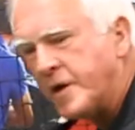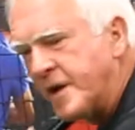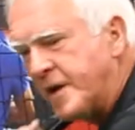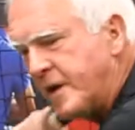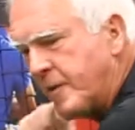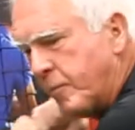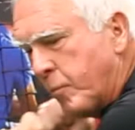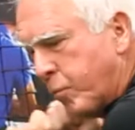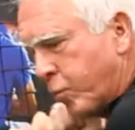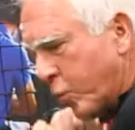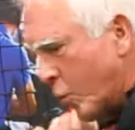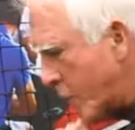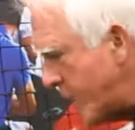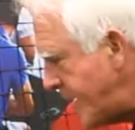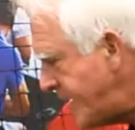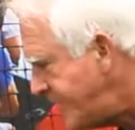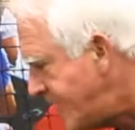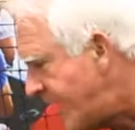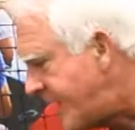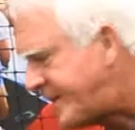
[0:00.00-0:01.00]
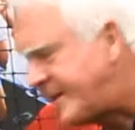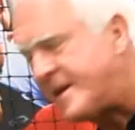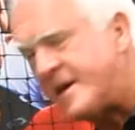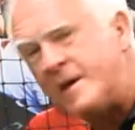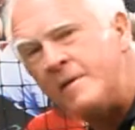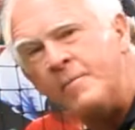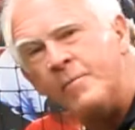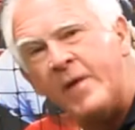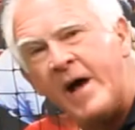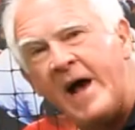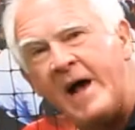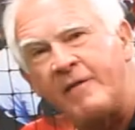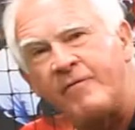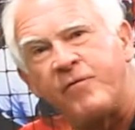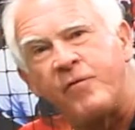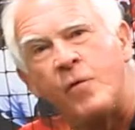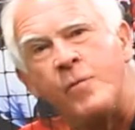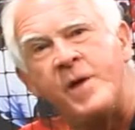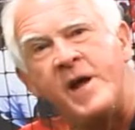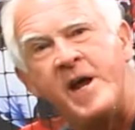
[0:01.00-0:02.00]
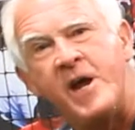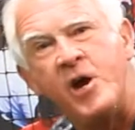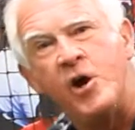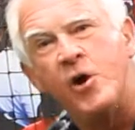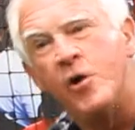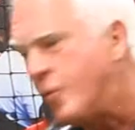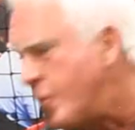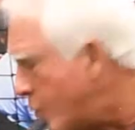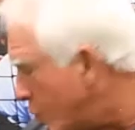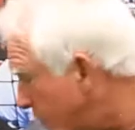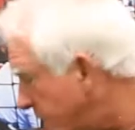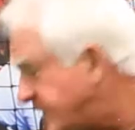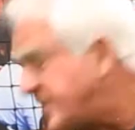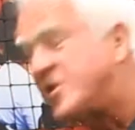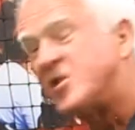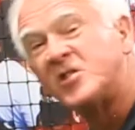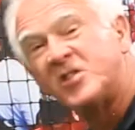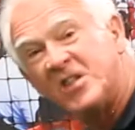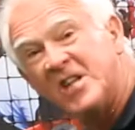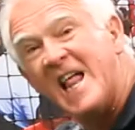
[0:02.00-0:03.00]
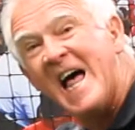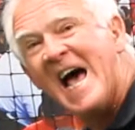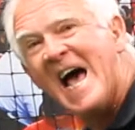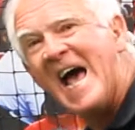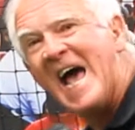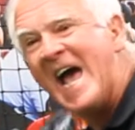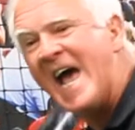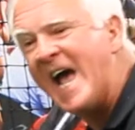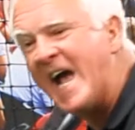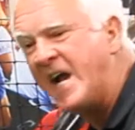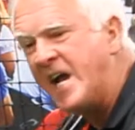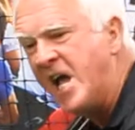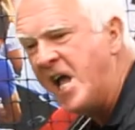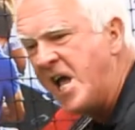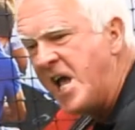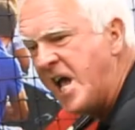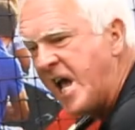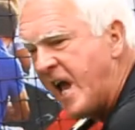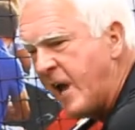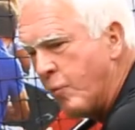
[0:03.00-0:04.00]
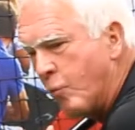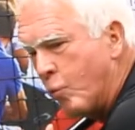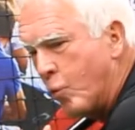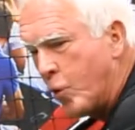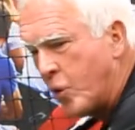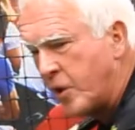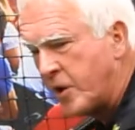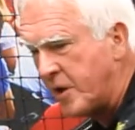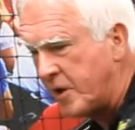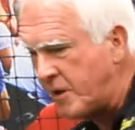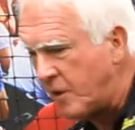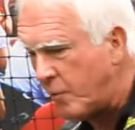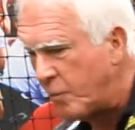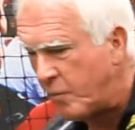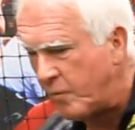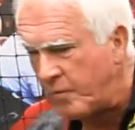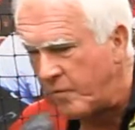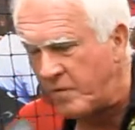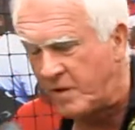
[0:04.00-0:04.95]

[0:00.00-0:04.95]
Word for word: going to bring that thing back from here, which is lag, and we're going to